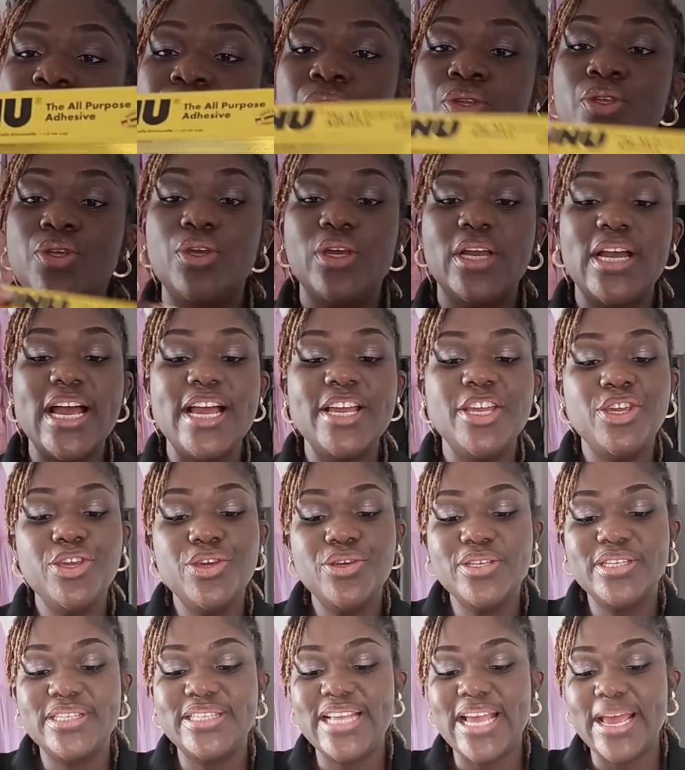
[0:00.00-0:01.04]
You can use
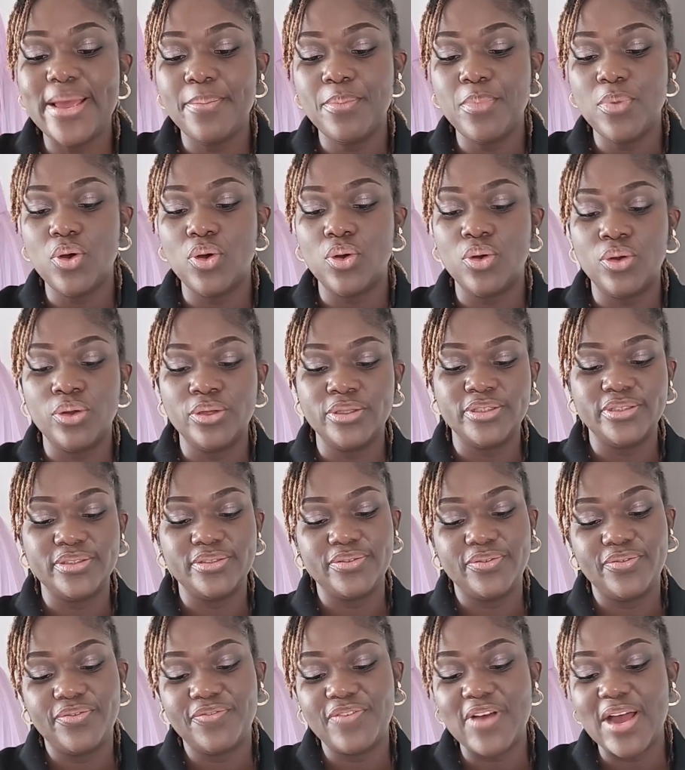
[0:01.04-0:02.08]
them on
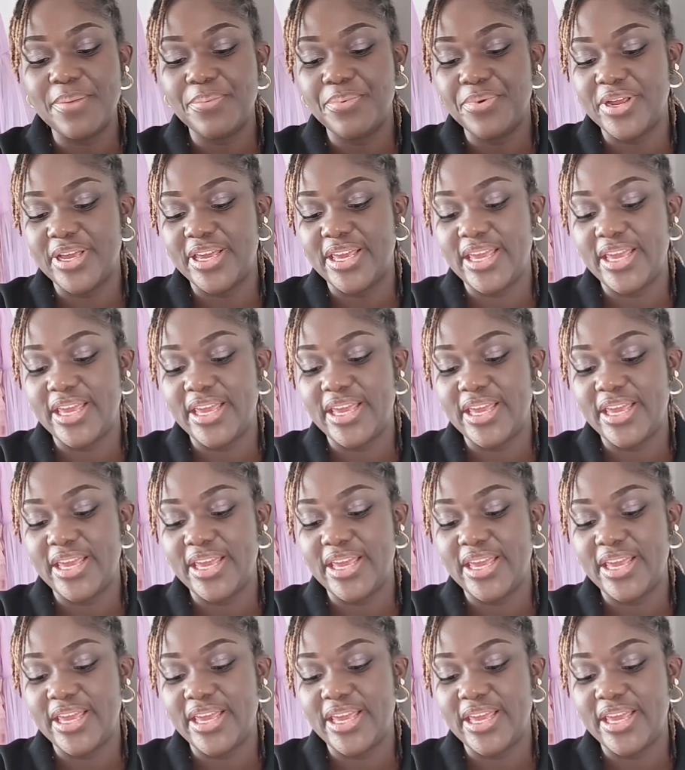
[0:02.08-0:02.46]
fabric.